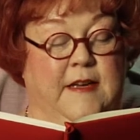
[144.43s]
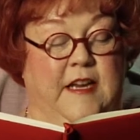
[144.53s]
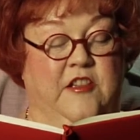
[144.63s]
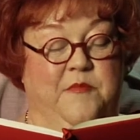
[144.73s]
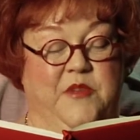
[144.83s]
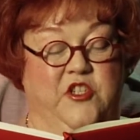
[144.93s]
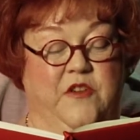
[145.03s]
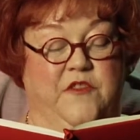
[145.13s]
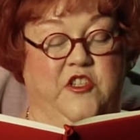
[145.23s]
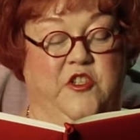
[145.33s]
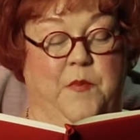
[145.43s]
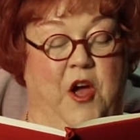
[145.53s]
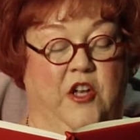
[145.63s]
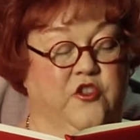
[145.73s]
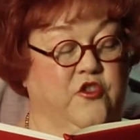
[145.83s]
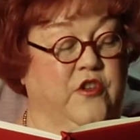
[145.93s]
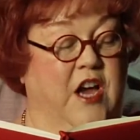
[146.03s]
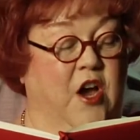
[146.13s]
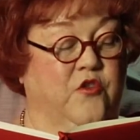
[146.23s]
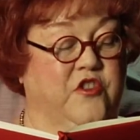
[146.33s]
In the midst of this spot stood a
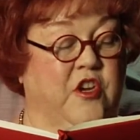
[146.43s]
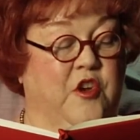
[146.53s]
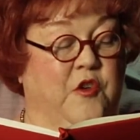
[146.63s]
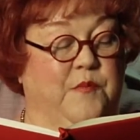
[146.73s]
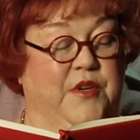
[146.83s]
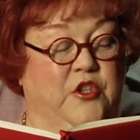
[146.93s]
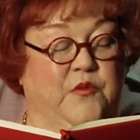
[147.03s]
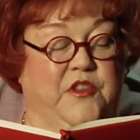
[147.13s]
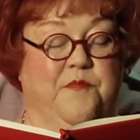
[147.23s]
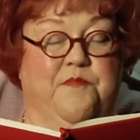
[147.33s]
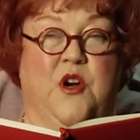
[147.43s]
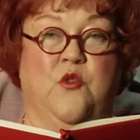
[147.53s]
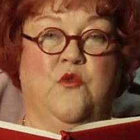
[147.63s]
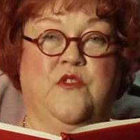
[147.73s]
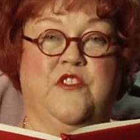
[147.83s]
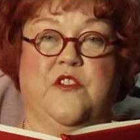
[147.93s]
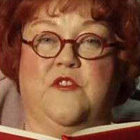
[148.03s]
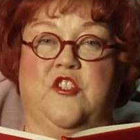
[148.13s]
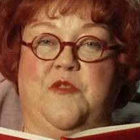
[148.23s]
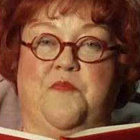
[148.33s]
house built with the bones of
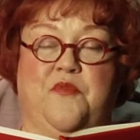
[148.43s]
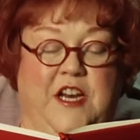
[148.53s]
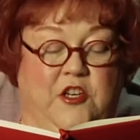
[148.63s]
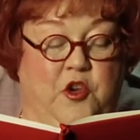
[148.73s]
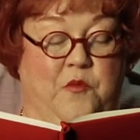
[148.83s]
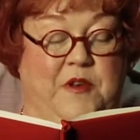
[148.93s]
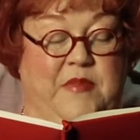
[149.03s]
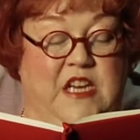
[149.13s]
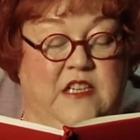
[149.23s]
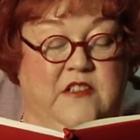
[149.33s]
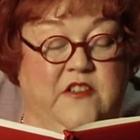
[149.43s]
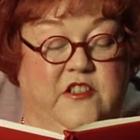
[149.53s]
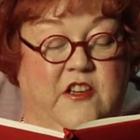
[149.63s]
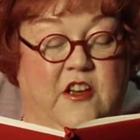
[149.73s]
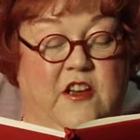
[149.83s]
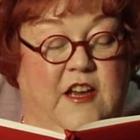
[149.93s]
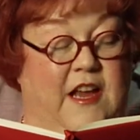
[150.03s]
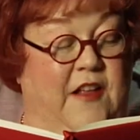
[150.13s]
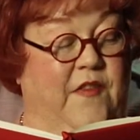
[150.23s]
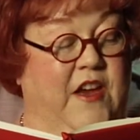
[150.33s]
shipwrecked human beings,
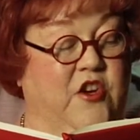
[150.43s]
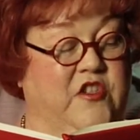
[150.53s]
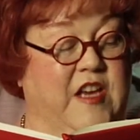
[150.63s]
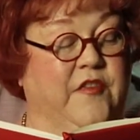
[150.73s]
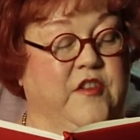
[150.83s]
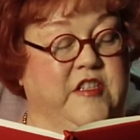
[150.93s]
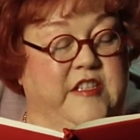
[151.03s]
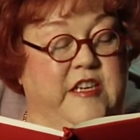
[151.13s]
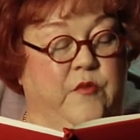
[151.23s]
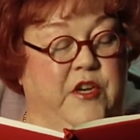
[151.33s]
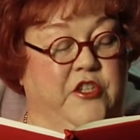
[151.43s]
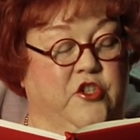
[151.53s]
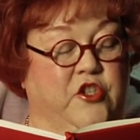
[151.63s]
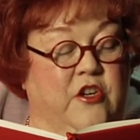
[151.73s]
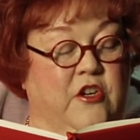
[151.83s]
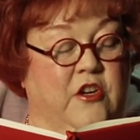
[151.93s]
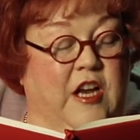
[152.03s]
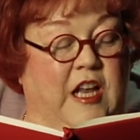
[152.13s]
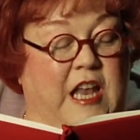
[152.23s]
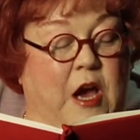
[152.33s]
and there sat the sea witch,
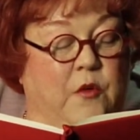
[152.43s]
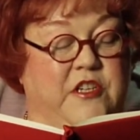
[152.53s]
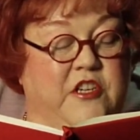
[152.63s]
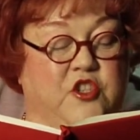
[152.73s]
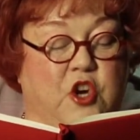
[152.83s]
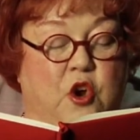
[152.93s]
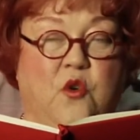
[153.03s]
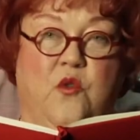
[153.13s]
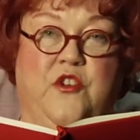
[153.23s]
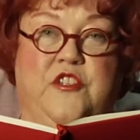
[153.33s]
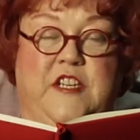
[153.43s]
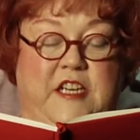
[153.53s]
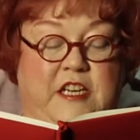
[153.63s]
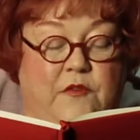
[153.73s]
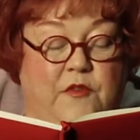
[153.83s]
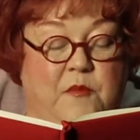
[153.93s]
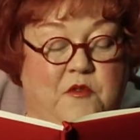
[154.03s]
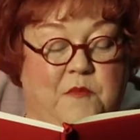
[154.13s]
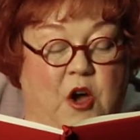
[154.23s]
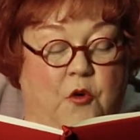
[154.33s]
allowing a toad to eat from
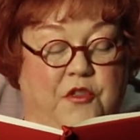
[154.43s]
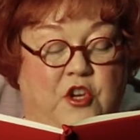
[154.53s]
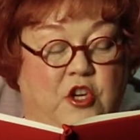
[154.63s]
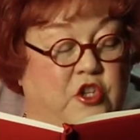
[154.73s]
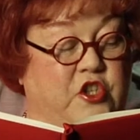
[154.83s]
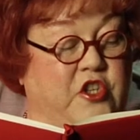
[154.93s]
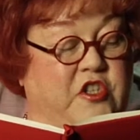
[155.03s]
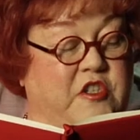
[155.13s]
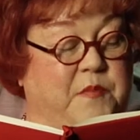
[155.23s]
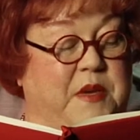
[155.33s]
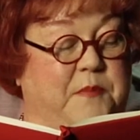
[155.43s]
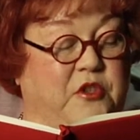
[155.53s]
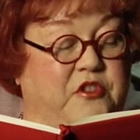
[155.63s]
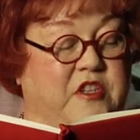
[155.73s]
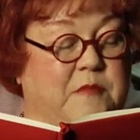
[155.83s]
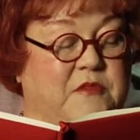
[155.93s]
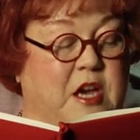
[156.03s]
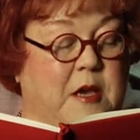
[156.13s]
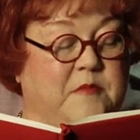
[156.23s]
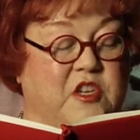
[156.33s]
her mouth, just as people
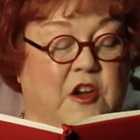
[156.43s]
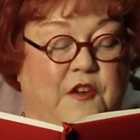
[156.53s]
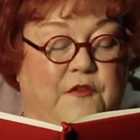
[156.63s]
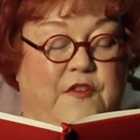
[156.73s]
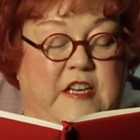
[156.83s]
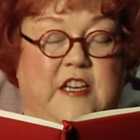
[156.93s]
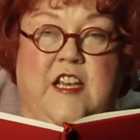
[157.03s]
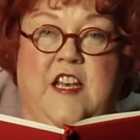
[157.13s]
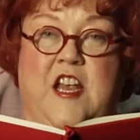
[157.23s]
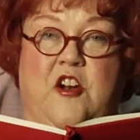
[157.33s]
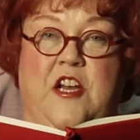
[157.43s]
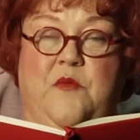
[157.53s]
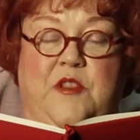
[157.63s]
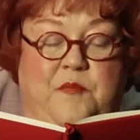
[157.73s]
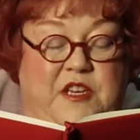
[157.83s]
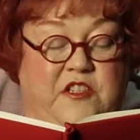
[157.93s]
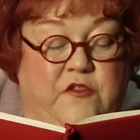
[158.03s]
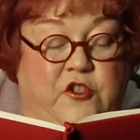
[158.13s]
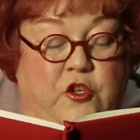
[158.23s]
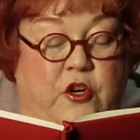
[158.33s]
sometimes feed a canary with a piece
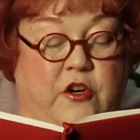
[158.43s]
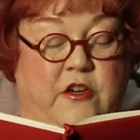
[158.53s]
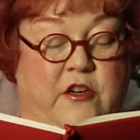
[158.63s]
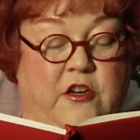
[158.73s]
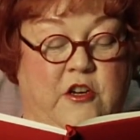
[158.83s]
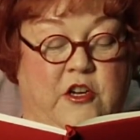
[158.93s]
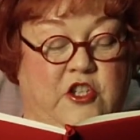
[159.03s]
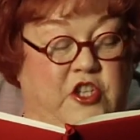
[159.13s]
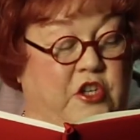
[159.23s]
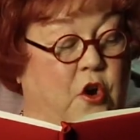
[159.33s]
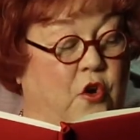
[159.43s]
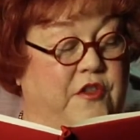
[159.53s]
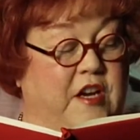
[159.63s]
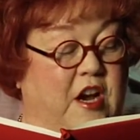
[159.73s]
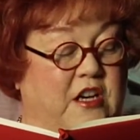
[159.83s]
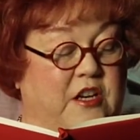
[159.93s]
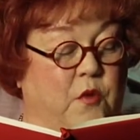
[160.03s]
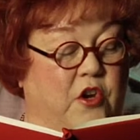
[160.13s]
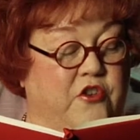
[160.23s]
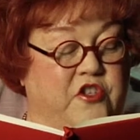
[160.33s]
of sugar. She called the ugly
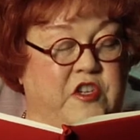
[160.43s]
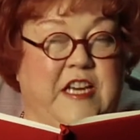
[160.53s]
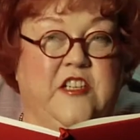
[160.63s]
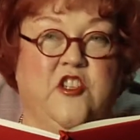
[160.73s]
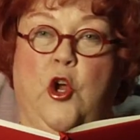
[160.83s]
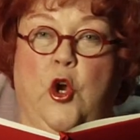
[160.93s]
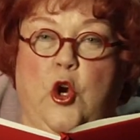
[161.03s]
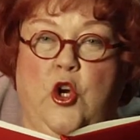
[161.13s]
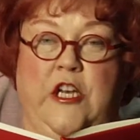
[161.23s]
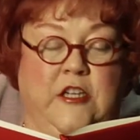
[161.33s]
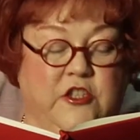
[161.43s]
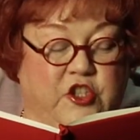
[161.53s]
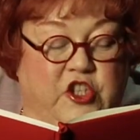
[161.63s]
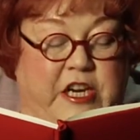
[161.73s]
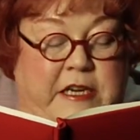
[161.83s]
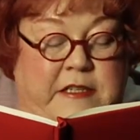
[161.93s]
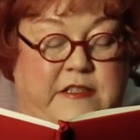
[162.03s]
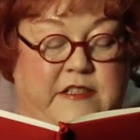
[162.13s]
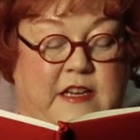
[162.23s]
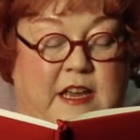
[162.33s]
water snakes her little
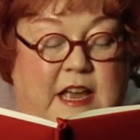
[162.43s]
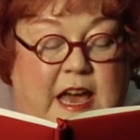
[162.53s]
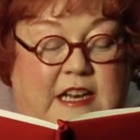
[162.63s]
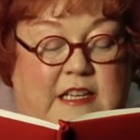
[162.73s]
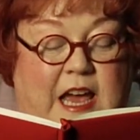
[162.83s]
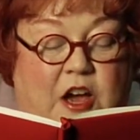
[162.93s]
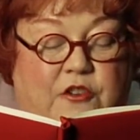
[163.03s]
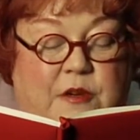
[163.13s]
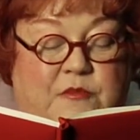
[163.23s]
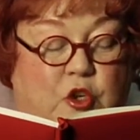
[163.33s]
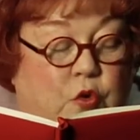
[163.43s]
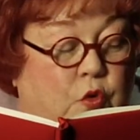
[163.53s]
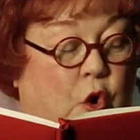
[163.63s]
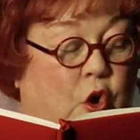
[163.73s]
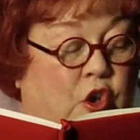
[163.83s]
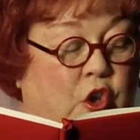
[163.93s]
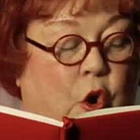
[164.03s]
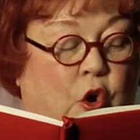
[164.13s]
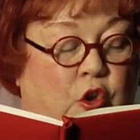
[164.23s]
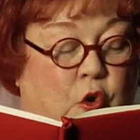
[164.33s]
chickens, and allowed them to crawl
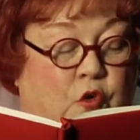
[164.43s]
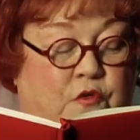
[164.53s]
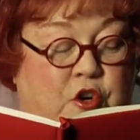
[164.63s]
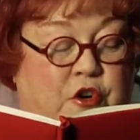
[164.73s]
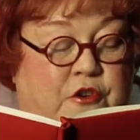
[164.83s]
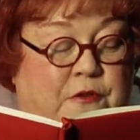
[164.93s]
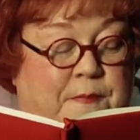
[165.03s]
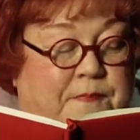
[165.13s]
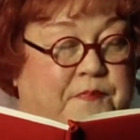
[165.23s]
all over her.